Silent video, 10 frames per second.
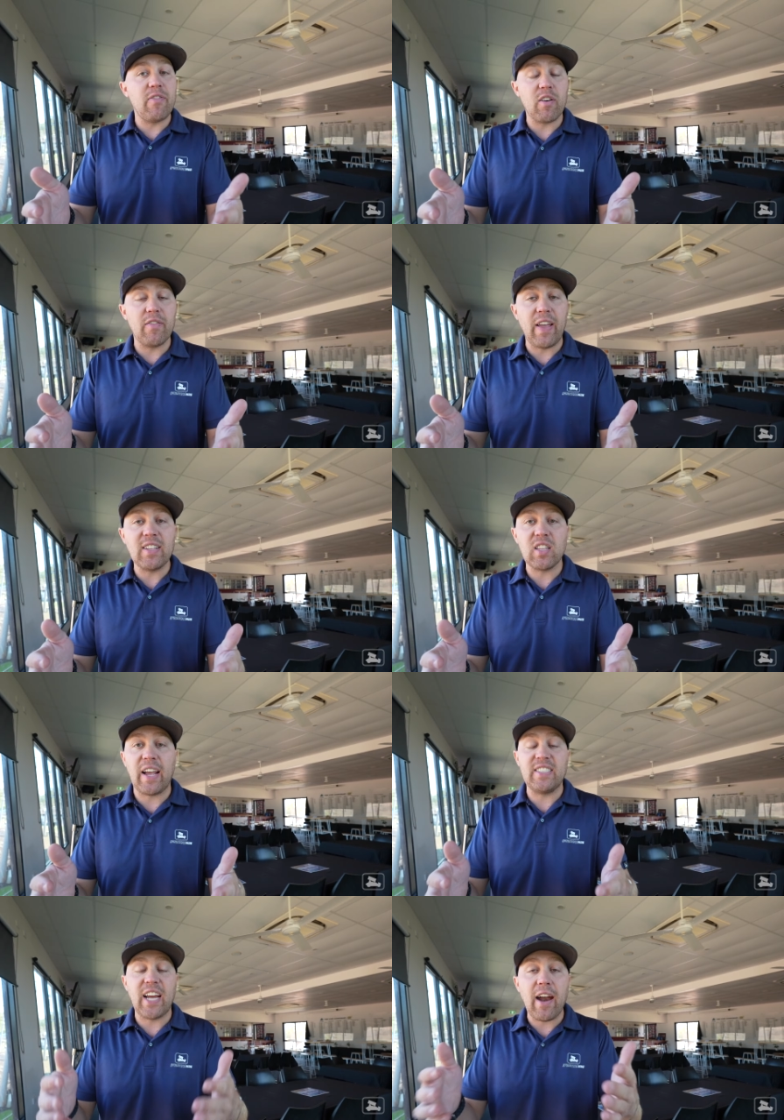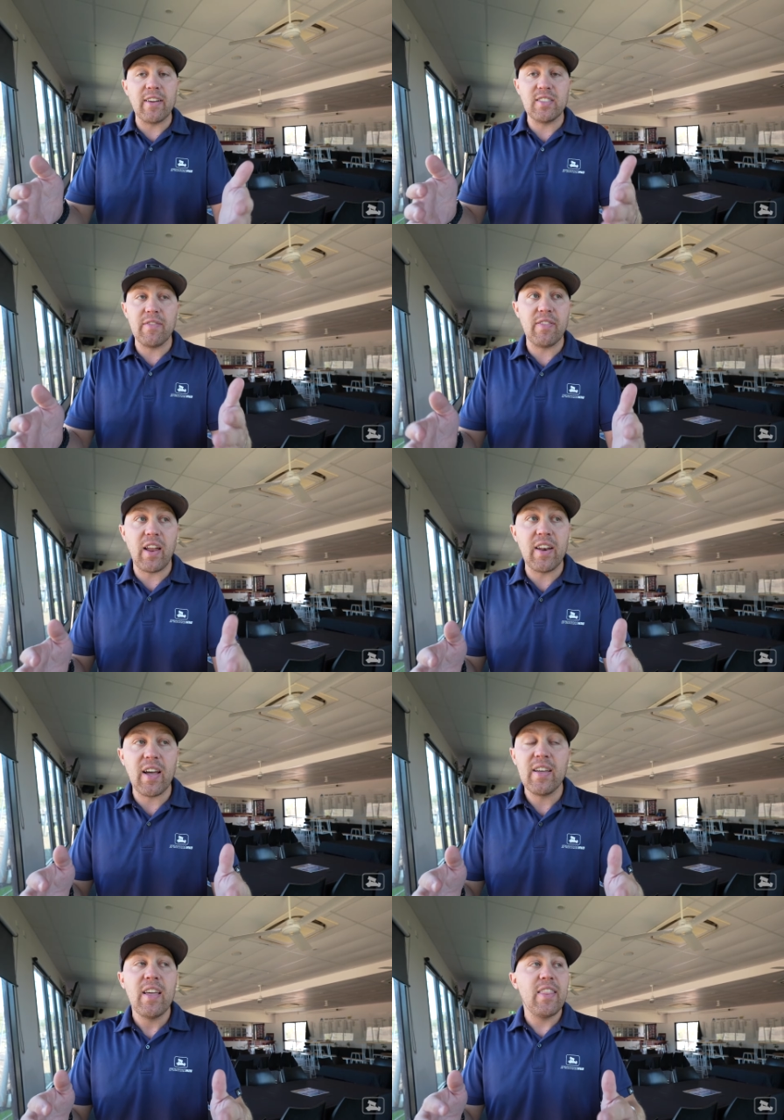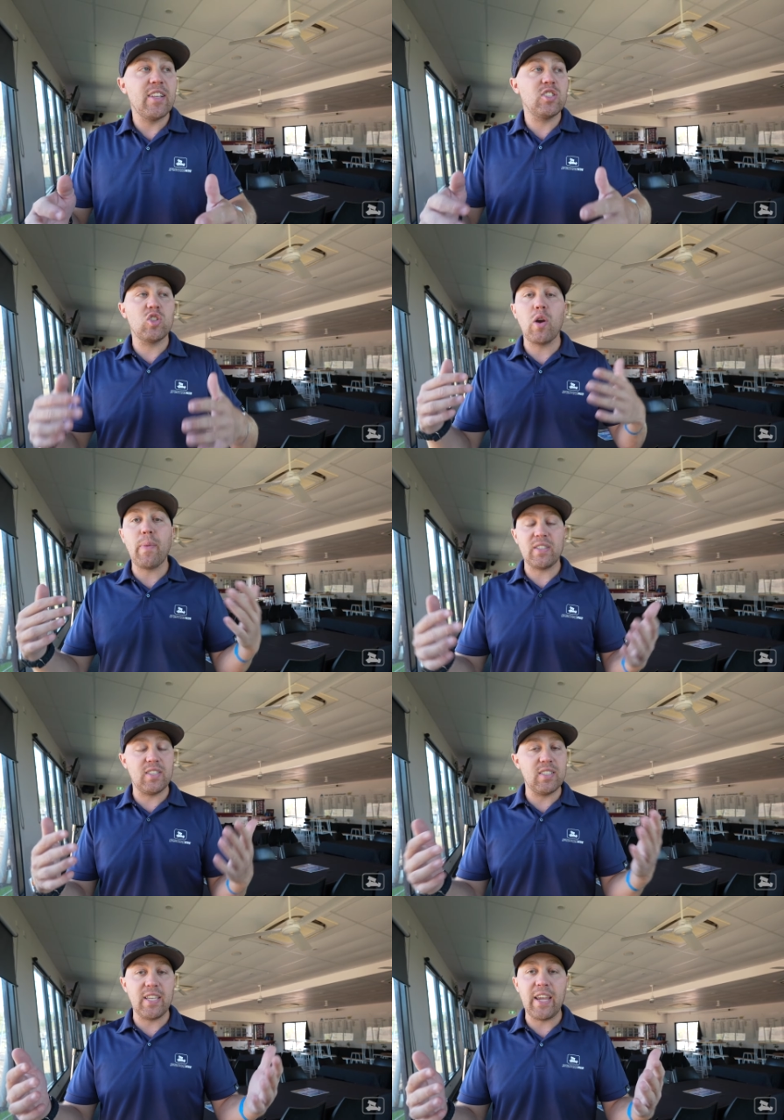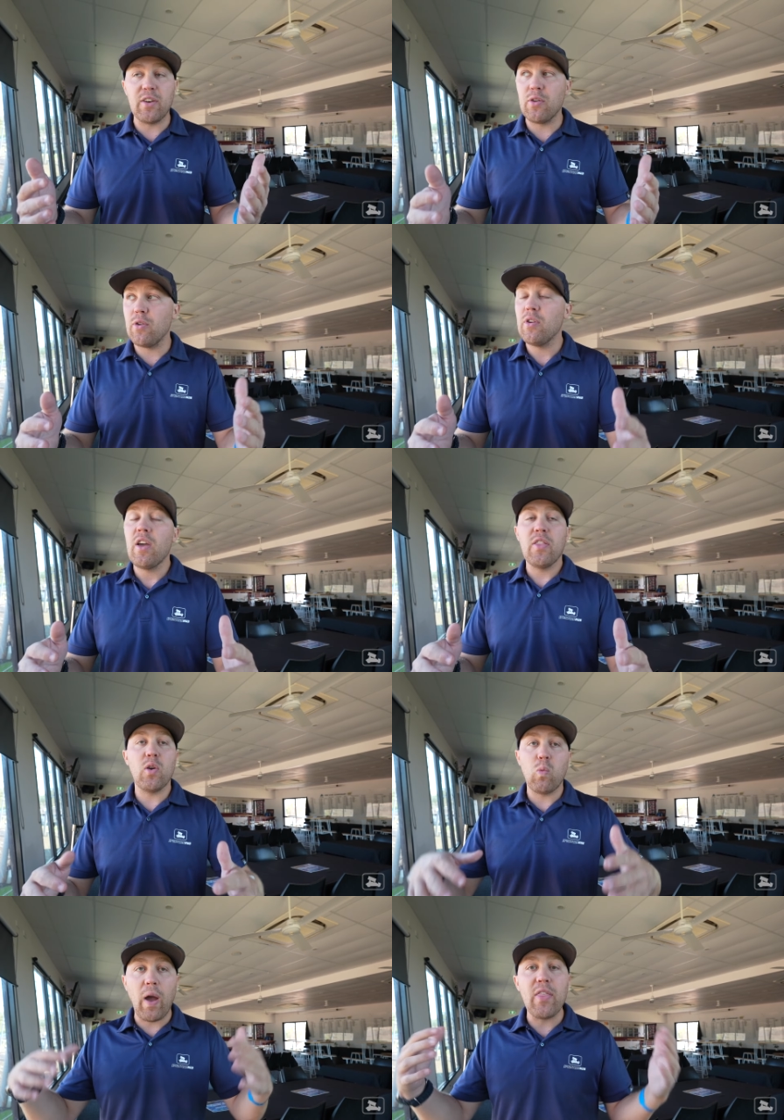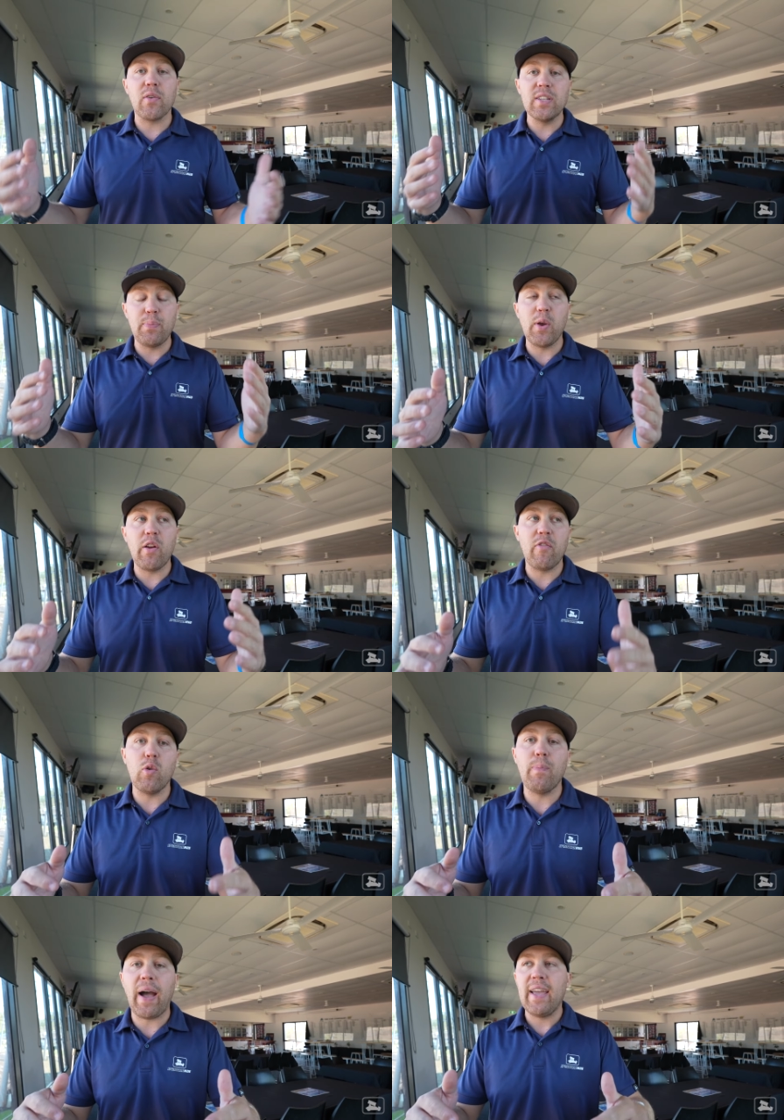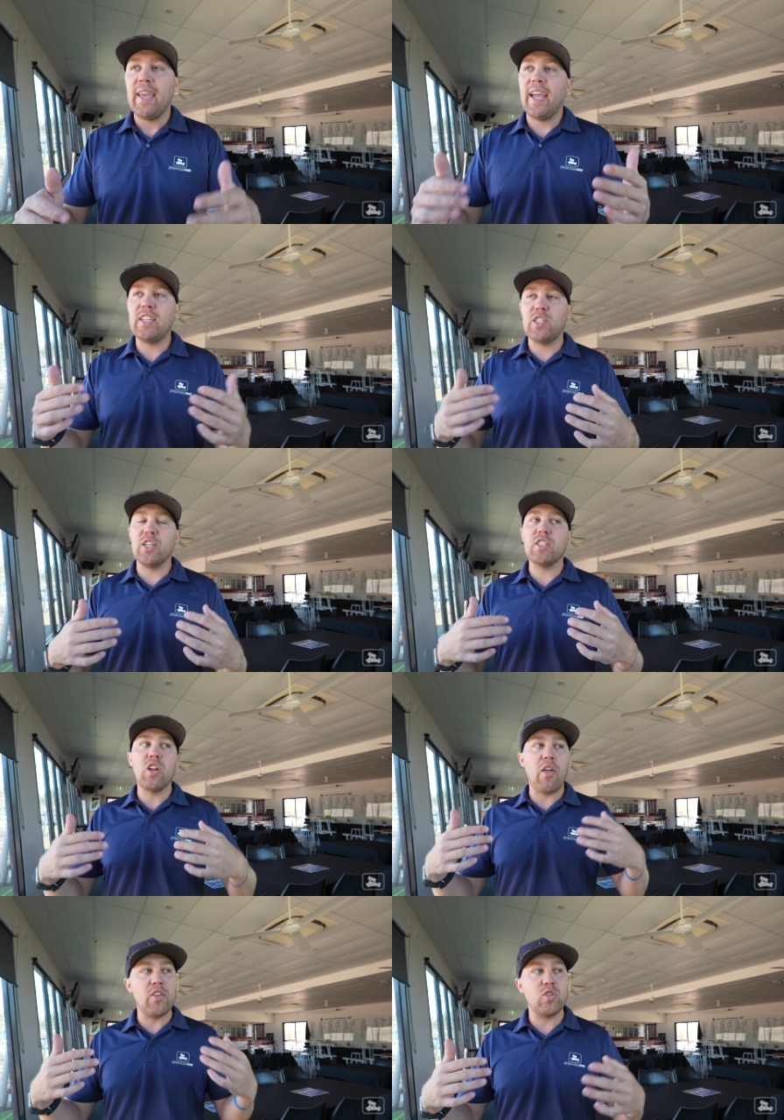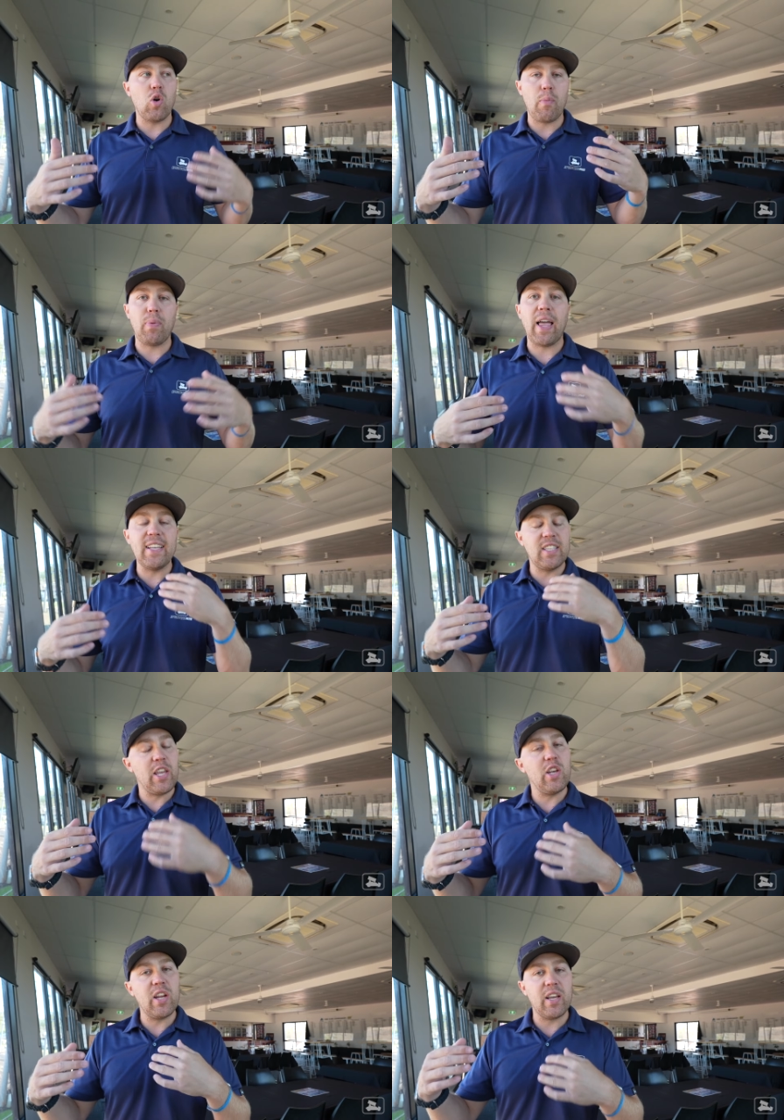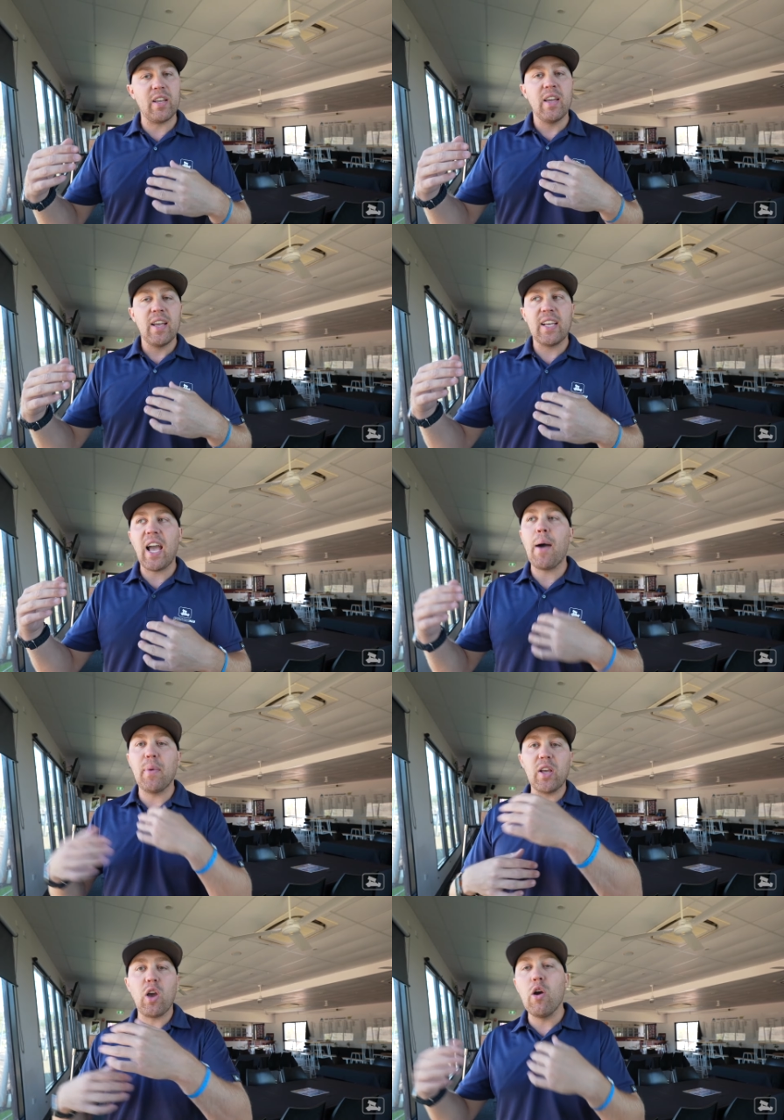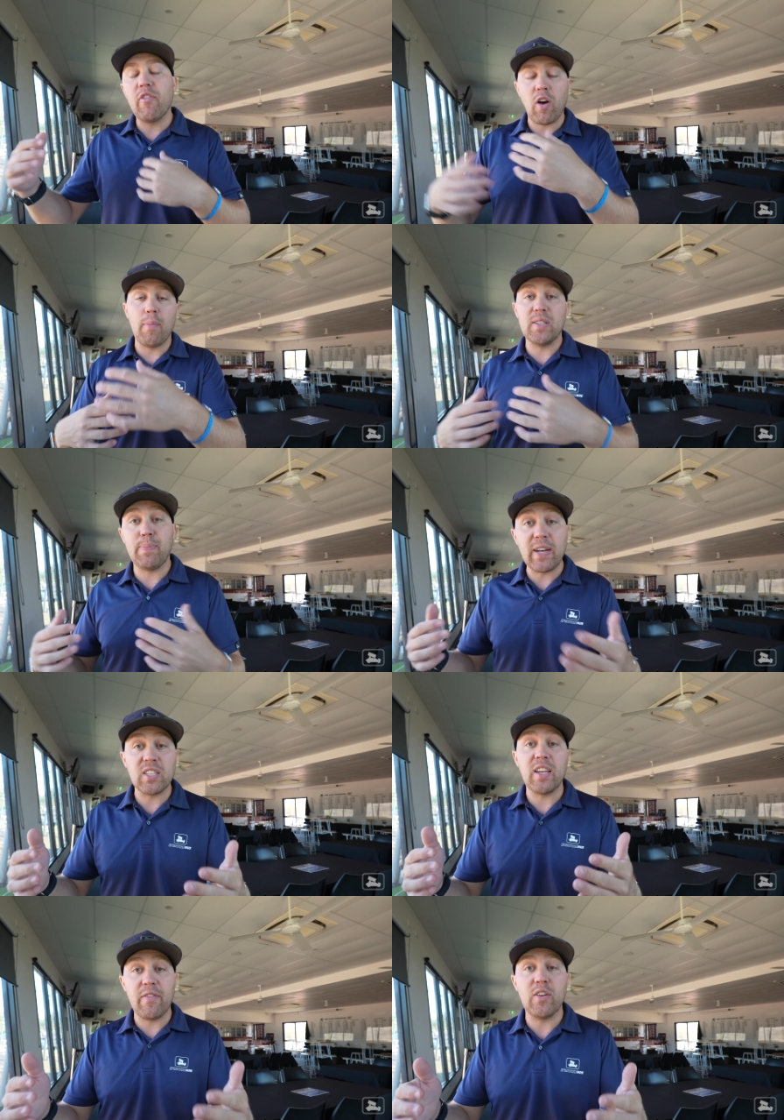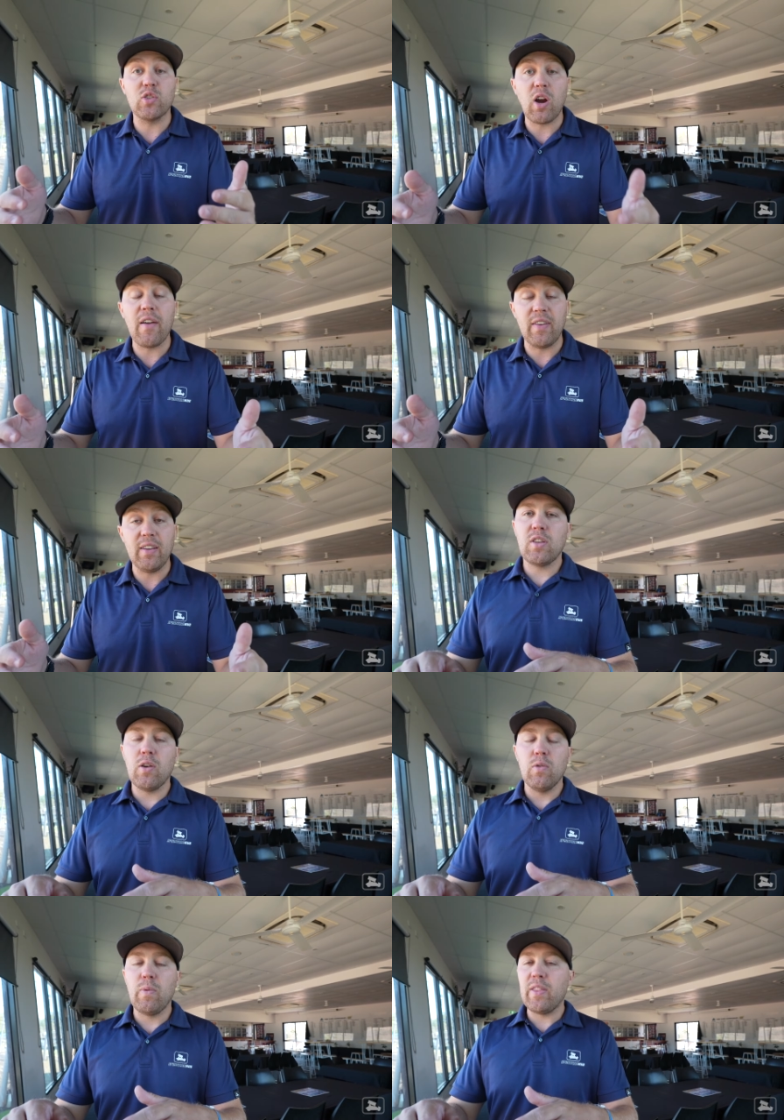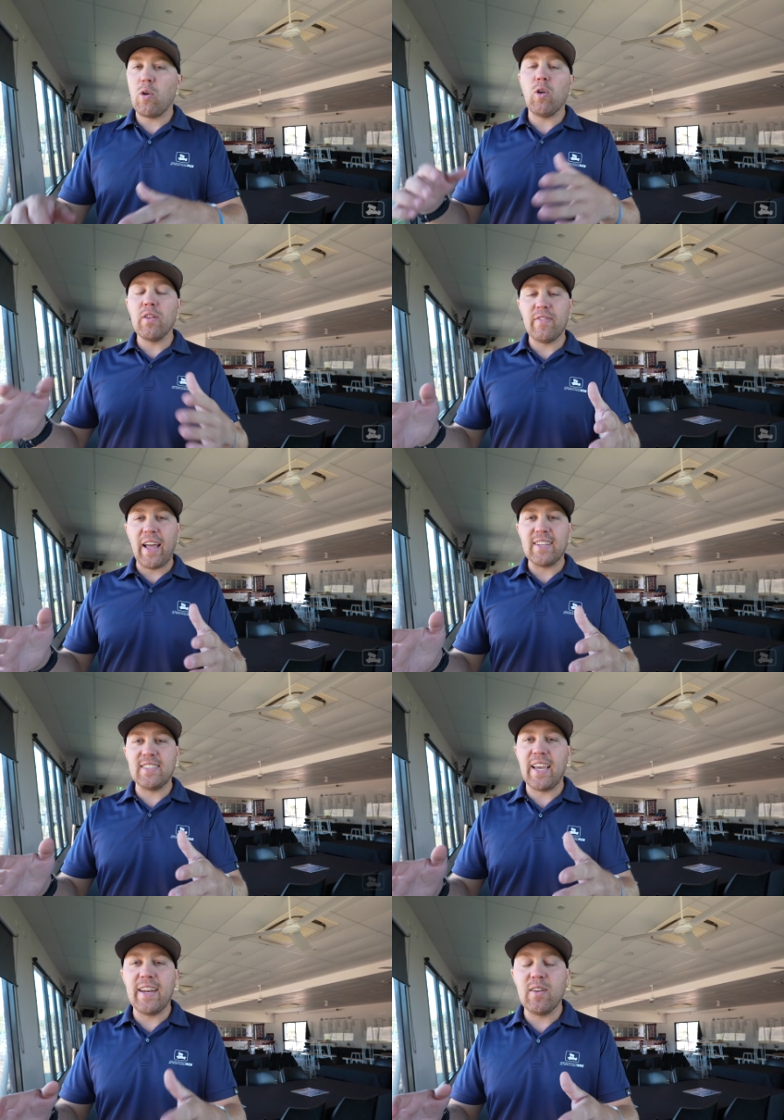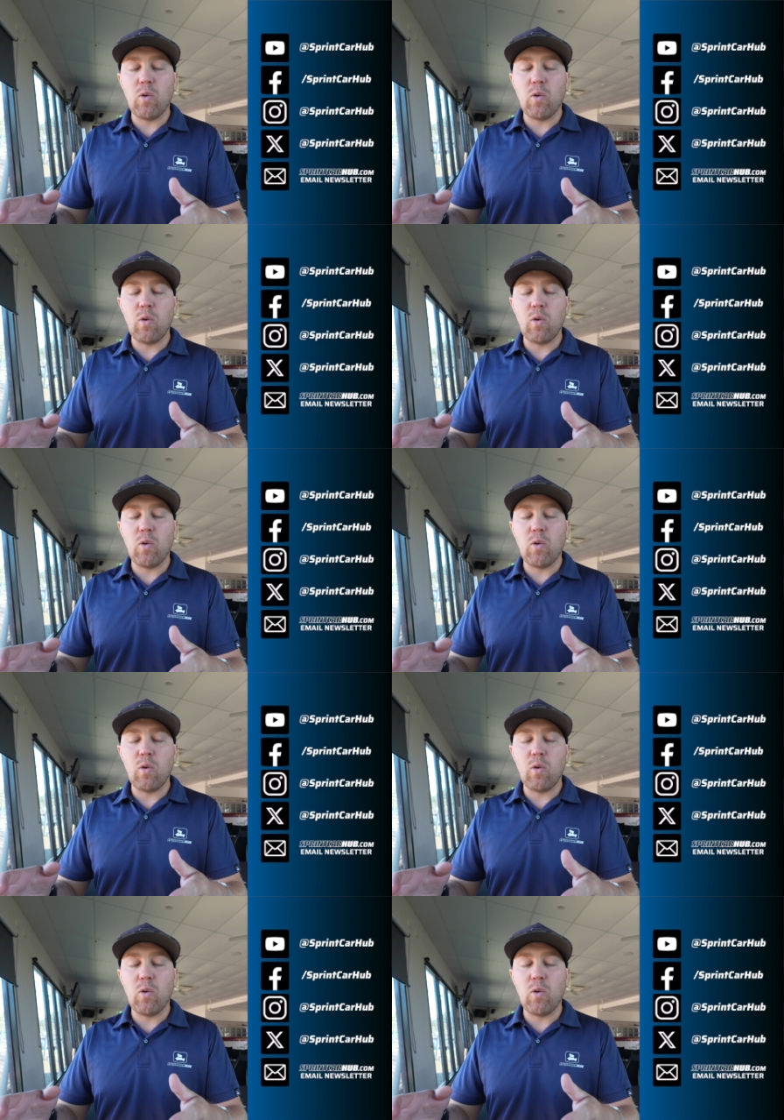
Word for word: for events like Chariots of Thunder. There's so much to see and do. The weather is beautiful, but it's just not the sort of place that you're going to come and go from, especially if you're driving. So with all of that said,